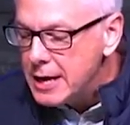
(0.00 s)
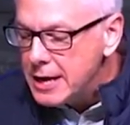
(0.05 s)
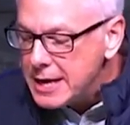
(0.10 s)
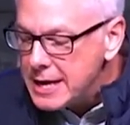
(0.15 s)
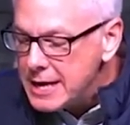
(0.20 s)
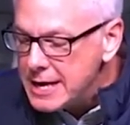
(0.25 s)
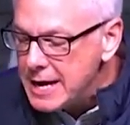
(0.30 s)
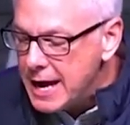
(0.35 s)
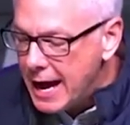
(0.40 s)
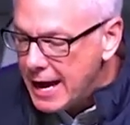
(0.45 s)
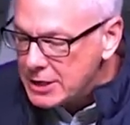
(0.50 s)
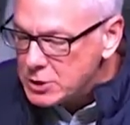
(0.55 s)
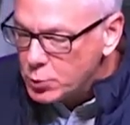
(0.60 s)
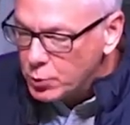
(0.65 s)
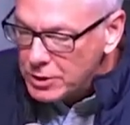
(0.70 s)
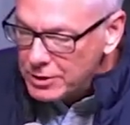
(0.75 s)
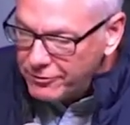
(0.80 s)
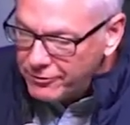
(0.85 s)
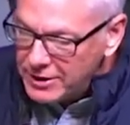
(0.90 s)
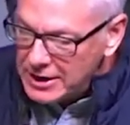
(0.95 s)
He has
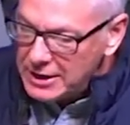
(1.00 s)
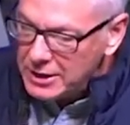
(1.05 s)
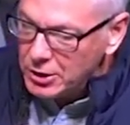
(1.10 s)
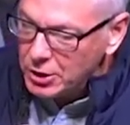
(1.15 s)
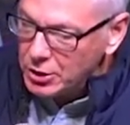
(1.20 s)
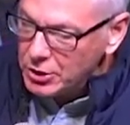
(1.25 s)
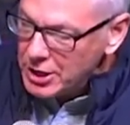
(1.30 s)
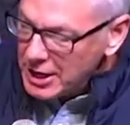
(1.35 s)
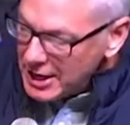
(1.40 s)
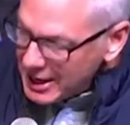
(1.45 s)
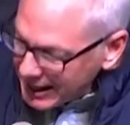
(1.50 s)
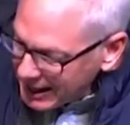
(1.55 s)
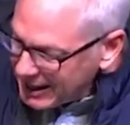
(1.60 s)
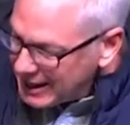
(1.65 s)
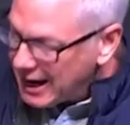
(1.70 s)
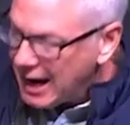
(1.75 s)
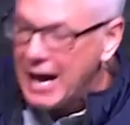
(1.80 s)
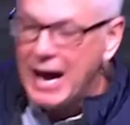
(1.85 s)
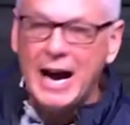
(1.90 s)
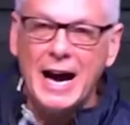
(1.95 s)
revealed
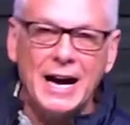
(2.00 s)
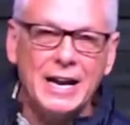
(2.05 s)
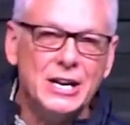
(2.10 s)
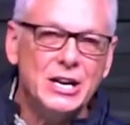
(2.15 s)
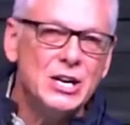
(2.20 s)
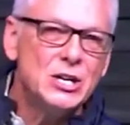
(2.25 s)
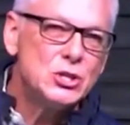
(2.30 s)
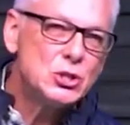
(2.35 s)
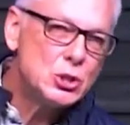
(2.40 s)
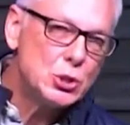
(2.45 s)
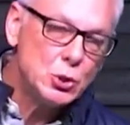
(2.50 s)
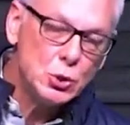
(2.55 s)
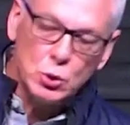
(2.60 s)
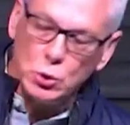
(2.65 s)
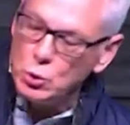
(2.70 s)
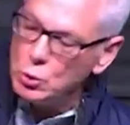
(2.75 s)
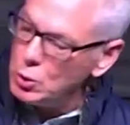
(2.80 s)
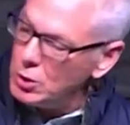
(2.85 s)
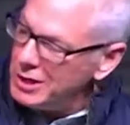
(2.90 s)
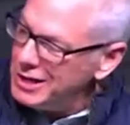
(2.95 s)
God
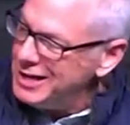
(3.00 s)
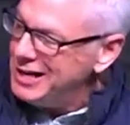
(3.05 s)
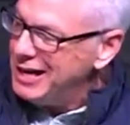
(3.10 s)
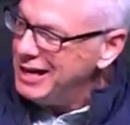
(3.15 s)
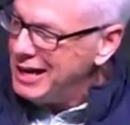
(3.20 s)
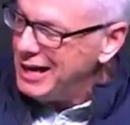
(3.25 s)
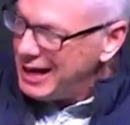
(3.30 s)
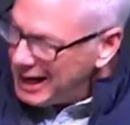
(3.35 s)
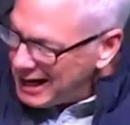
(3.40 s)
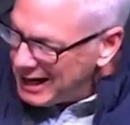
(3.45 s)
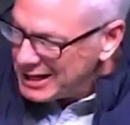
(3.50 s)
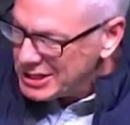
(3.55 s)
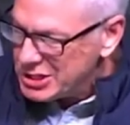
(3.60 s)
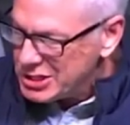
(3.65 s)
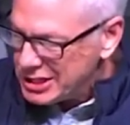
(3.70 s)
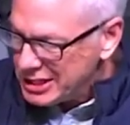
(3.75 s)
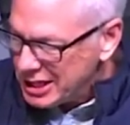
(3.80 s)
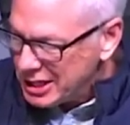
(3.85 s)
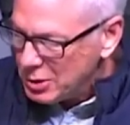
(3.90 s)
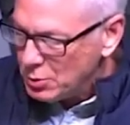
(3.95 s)
to
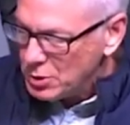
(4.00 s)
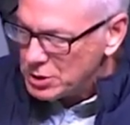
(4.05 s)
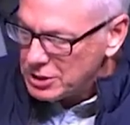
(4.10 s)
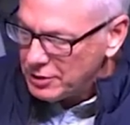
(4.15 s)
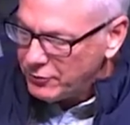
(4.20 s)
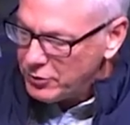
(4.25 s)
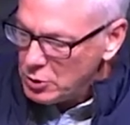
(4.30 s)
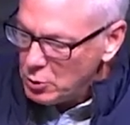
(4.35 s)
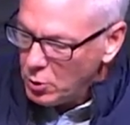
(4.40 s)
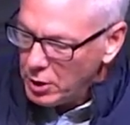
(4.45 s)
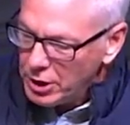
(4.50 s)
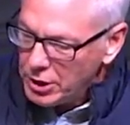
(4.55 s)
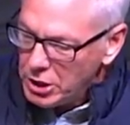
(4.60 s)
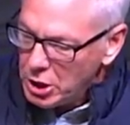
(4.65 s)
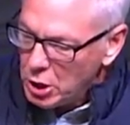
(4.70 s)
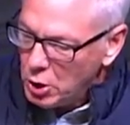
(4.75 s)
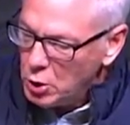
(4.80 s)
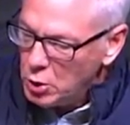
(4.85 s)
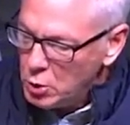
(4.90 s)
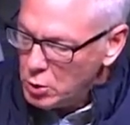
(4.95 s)
us. In other words, if you want to
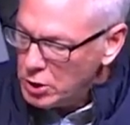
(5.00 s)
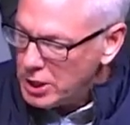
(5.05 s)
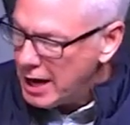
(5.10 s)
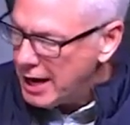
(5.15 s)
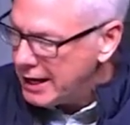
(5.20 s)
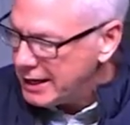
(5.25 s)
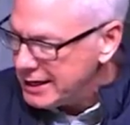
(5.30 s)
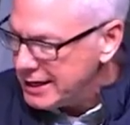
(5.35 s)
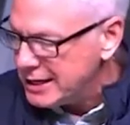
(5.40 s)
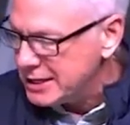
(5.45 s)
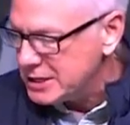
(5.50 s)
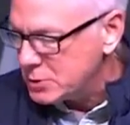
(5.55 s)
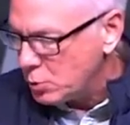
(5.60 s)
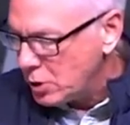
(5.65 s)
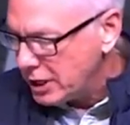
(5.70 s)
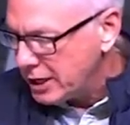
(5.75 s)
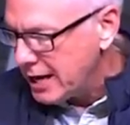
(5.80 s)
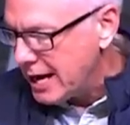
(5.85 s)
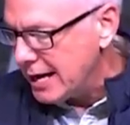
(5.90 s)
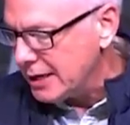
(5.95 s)
know who God is,
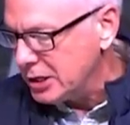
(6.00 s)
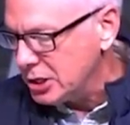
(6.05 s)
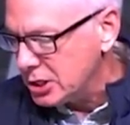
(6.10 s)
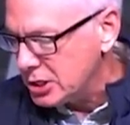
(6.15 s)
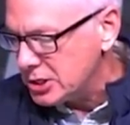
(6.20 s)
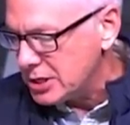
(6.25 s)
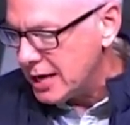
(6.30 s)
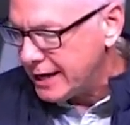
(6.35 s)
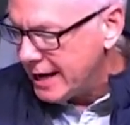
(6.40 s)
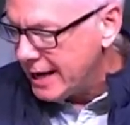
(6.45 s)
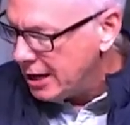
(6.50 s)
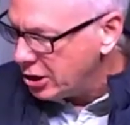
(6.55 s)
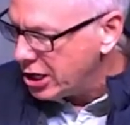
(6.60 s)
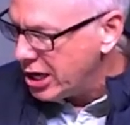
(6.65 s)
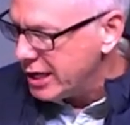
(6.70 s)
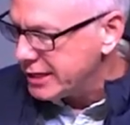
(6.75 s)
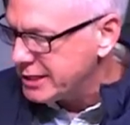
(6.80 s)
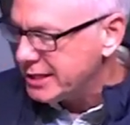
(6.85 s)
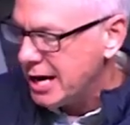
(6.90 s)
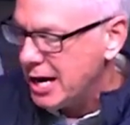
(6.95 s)
what God looks like, how
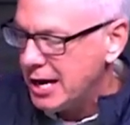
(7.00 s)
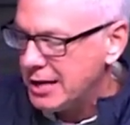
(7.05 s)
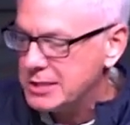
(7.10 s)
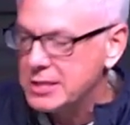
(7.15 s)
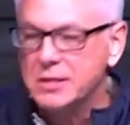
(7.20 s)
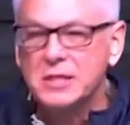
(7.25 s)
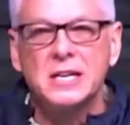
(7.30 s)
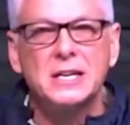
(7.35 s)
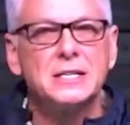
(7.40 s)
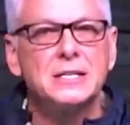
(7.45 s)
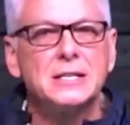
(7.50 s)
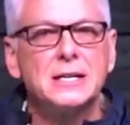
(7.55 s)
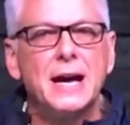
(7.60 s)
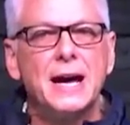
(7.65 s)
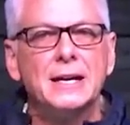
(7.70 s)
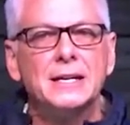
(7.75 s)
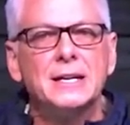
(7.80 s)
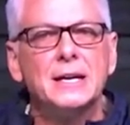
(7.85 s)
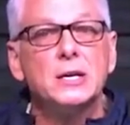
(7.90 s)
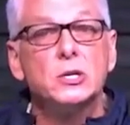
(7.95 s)
God talks, the things that
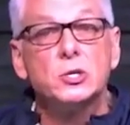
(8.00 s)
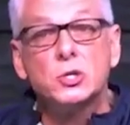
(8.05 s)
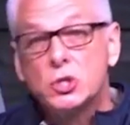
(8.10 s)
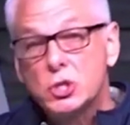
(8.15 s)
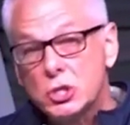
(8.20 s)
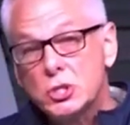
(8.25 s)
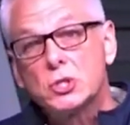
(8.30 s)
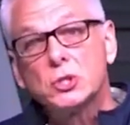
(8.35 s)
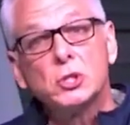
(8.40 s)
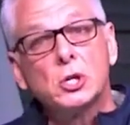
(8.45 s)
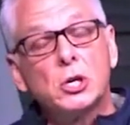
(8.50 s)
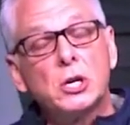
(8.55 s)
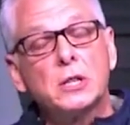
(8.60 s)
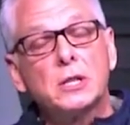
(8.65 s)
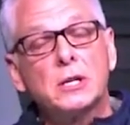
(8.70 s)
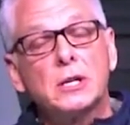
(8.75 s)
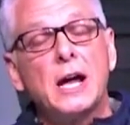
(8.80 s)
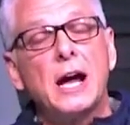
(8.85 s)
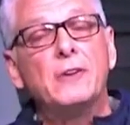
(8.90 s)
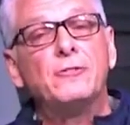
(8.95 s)
God does, just look at
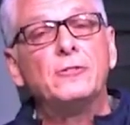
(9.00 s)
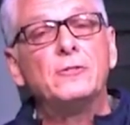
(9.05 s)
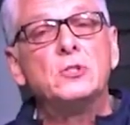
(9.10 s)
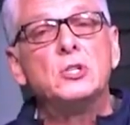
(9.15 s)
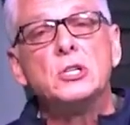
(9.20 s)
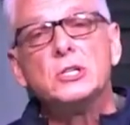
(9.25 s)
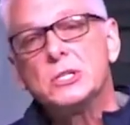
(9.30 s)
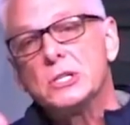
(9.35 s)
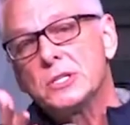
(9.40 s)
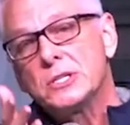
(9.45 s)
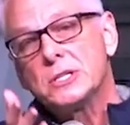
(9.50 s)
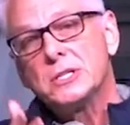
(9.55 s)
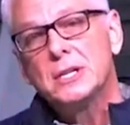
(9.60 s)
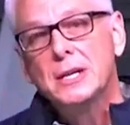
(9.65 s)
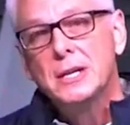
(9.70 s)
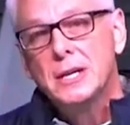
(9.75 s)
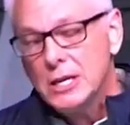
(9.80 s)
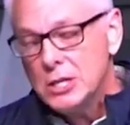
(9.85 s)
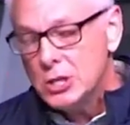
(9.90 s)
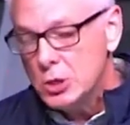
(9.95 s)
the life of Jesus
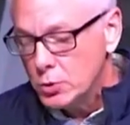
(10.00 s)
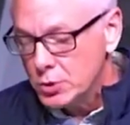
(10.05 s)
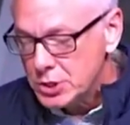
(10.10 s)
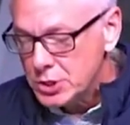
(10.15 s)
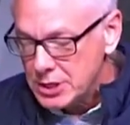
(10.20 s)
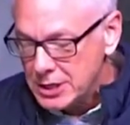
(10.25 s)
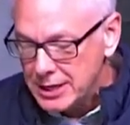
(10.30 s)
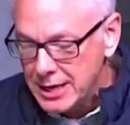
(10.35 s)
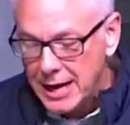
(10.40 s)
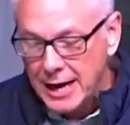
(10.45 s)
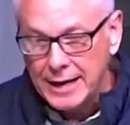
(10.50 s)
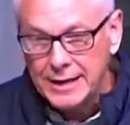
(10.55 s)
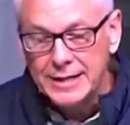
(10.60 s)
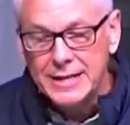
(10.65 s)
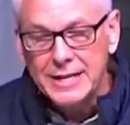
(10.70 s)
and you will see God.